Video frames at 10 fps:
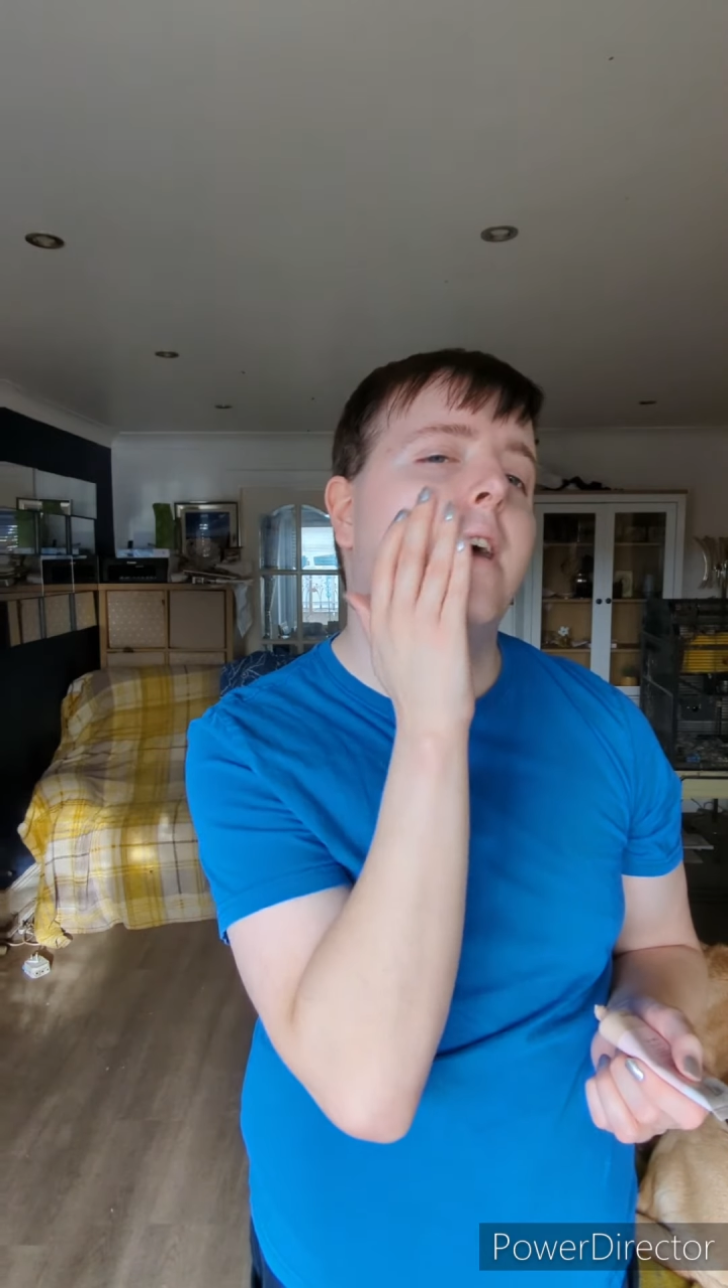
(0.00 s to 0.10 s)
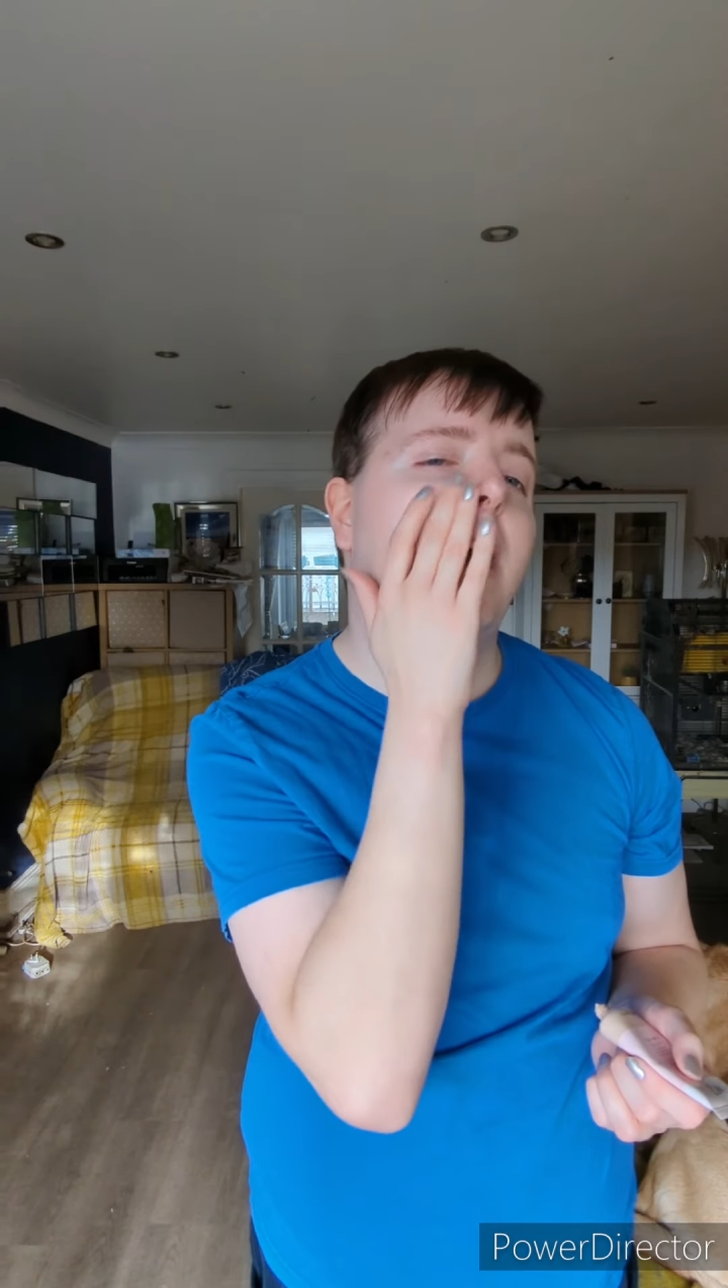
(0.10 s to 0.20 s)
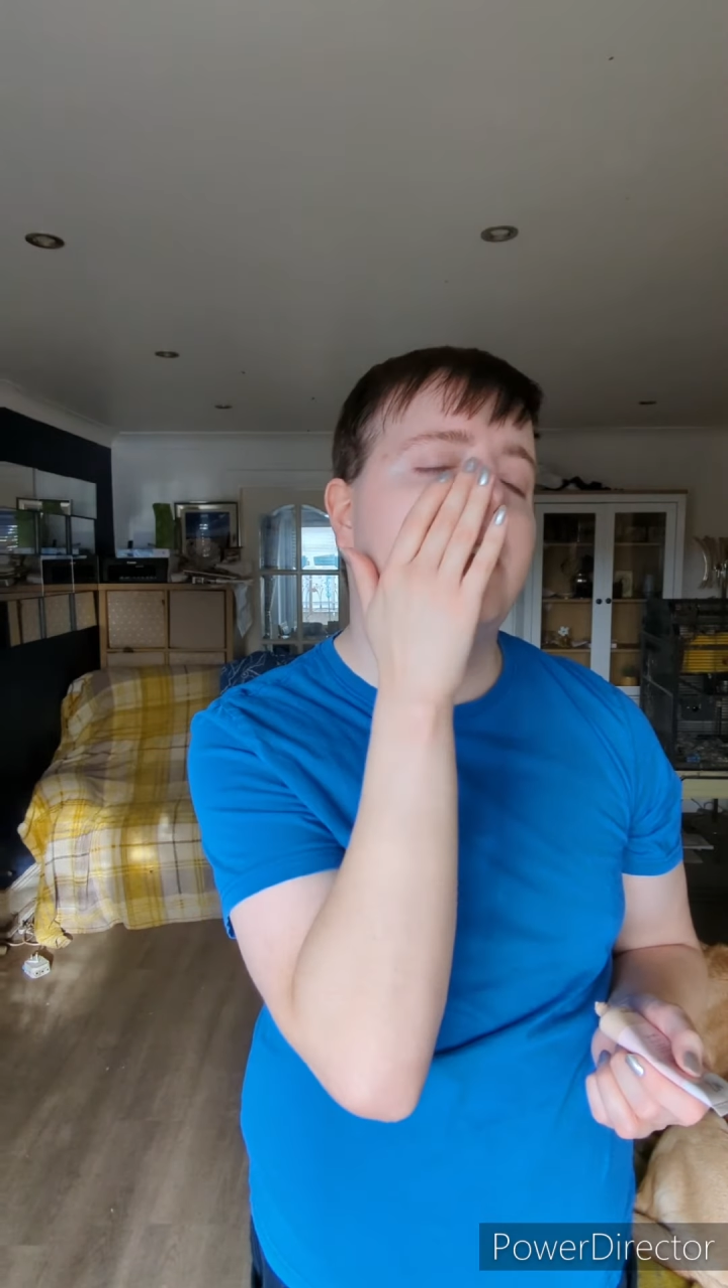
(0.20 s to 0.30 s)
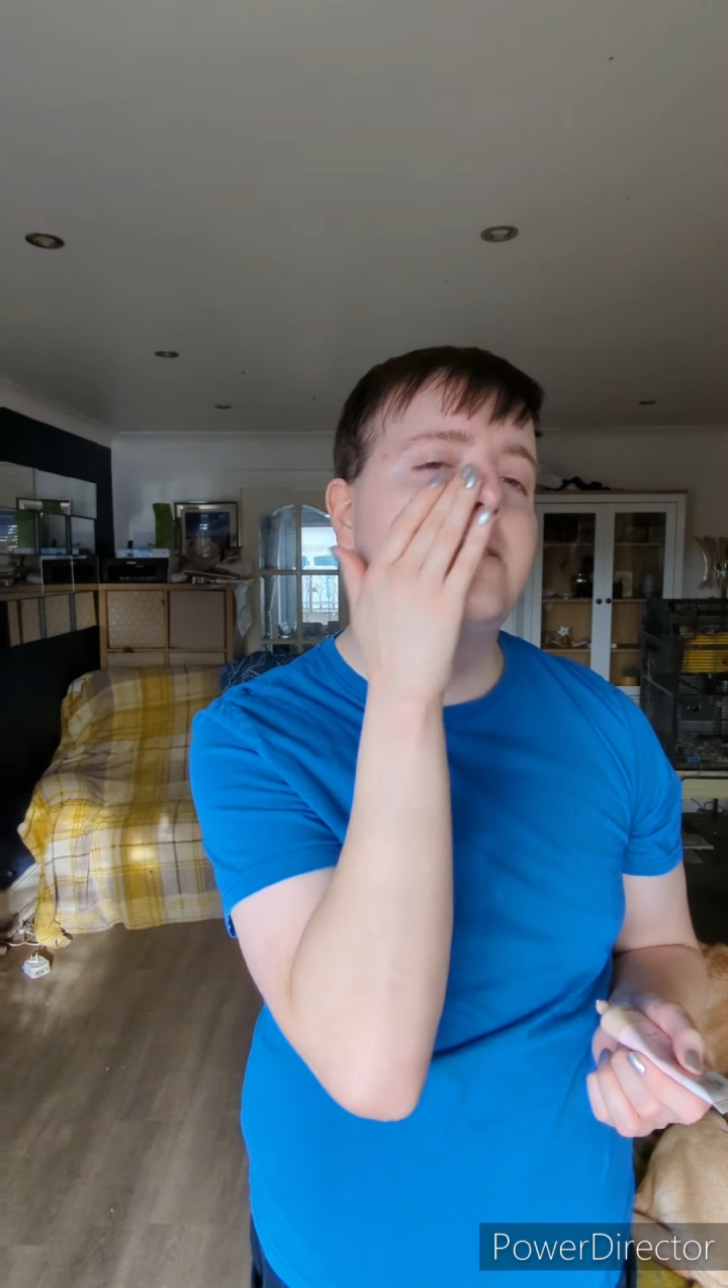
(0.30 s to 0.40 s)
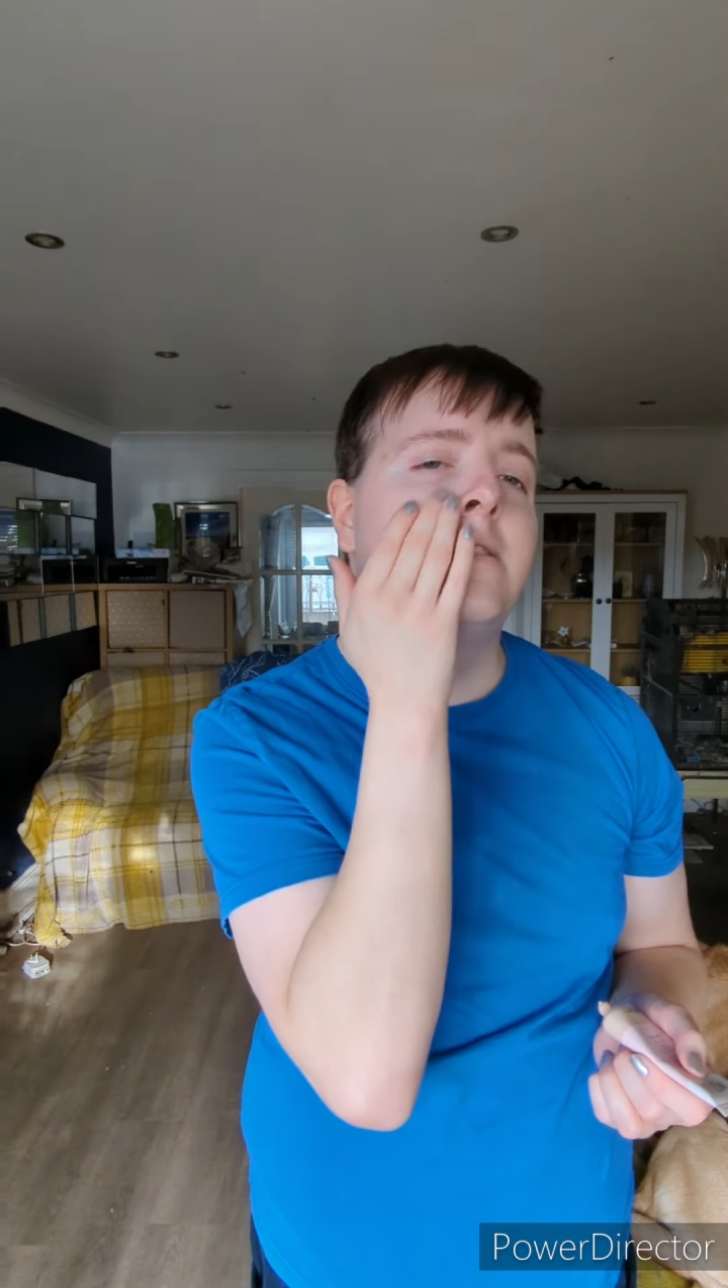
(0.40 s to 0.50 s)

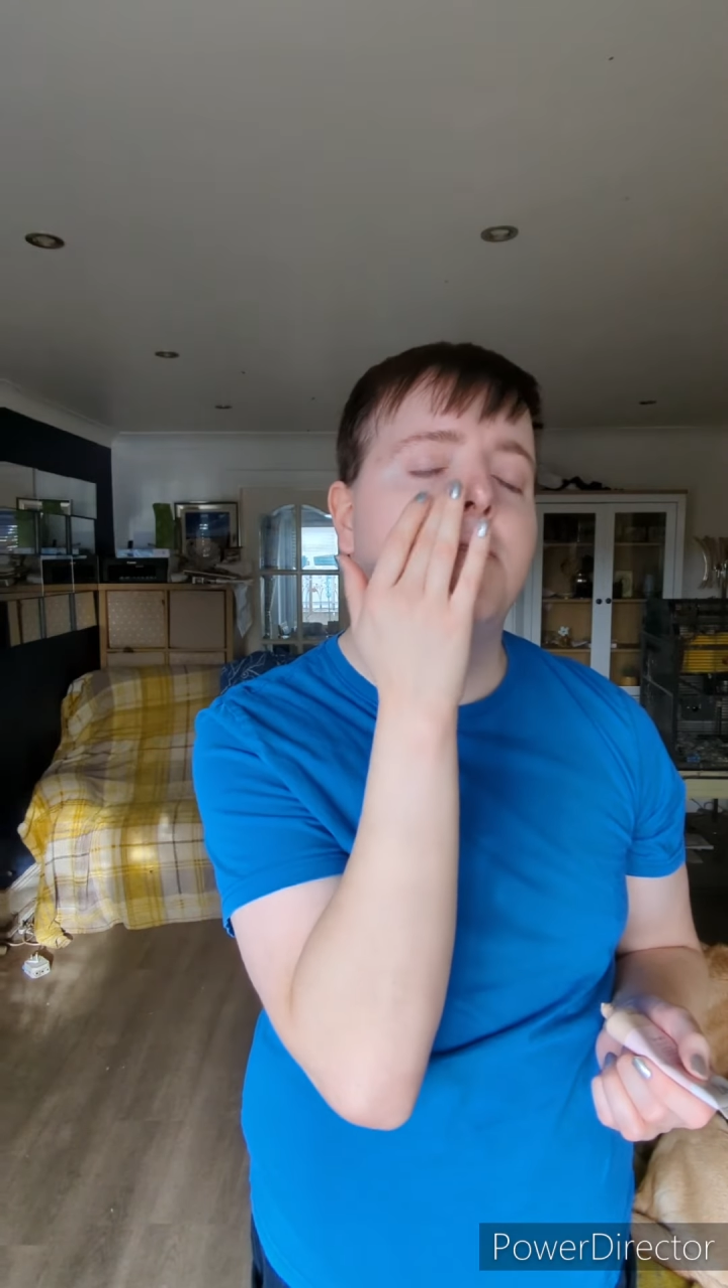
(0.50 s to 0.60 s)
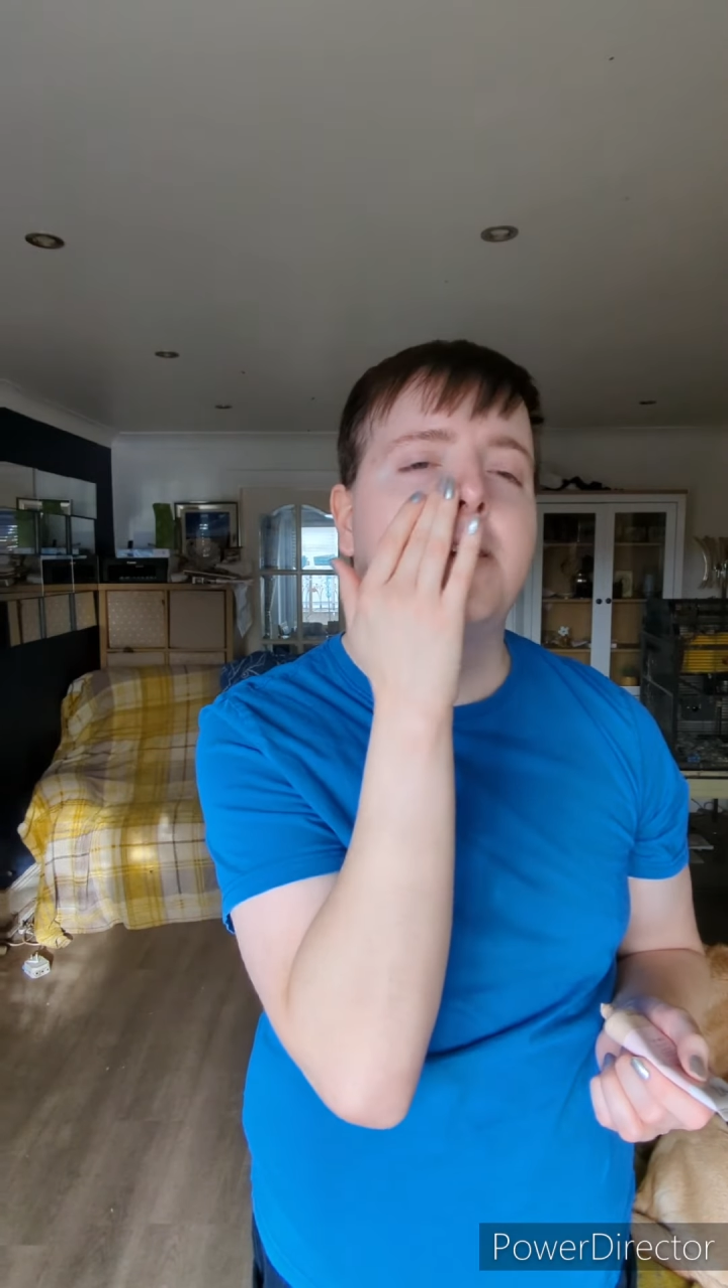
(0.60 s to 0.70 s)
hands and